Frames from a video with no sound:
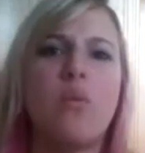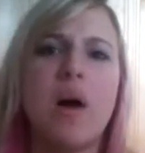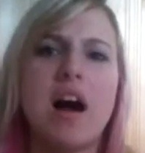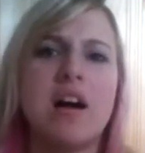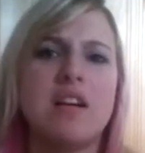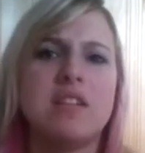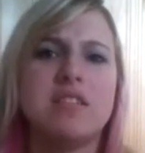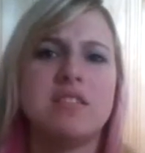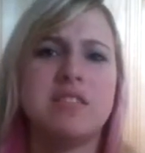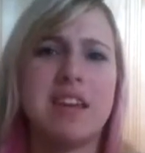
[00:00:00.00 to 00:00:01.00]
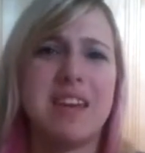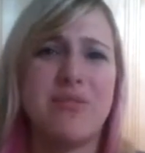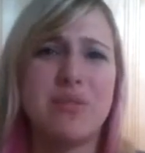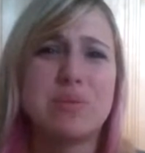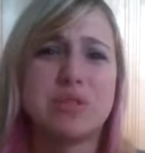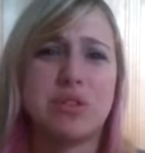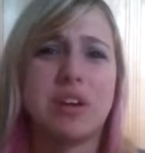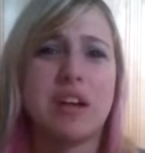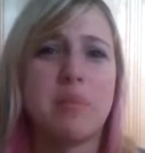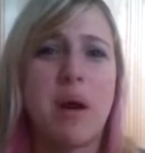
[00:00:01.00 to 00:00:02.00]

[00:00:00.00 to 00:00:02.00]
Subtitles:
Well, if it was green,